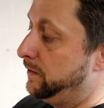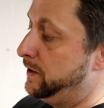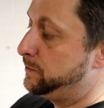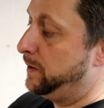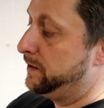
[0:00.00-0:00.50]

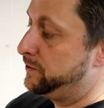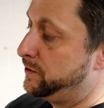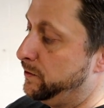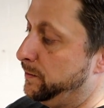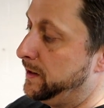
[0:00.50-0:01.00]
this button,
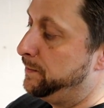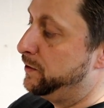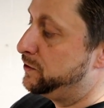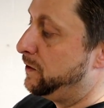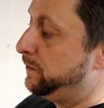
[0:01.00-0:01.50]
so it'll be
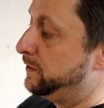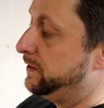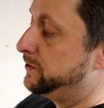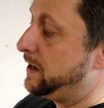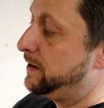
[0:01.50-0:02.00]
pushed over to
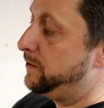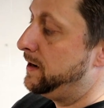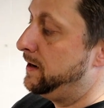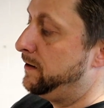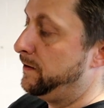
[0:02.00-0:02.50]
the side
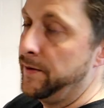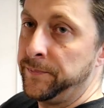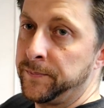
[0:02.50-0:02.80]
right here.